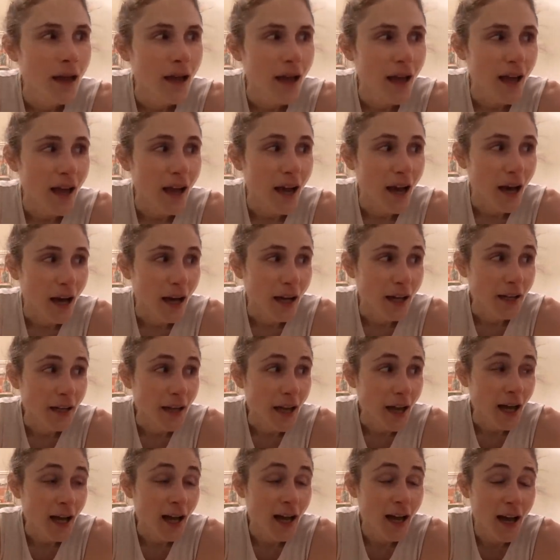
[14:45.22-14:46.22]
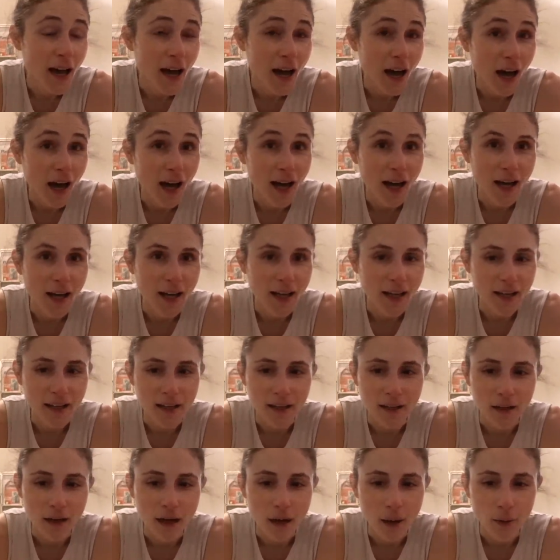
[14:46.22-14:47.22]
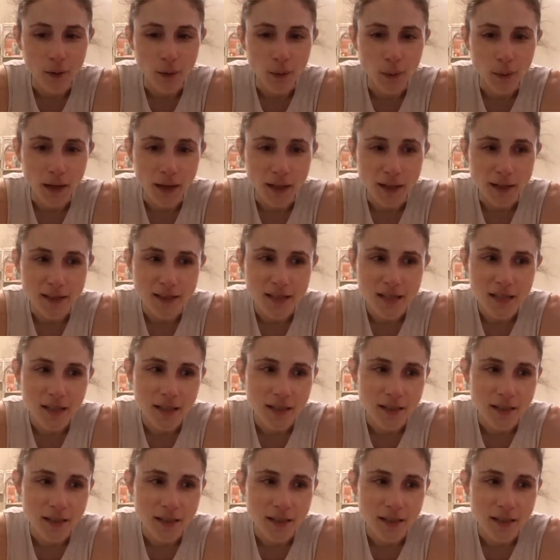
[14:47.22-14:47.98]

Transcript: And I I would wait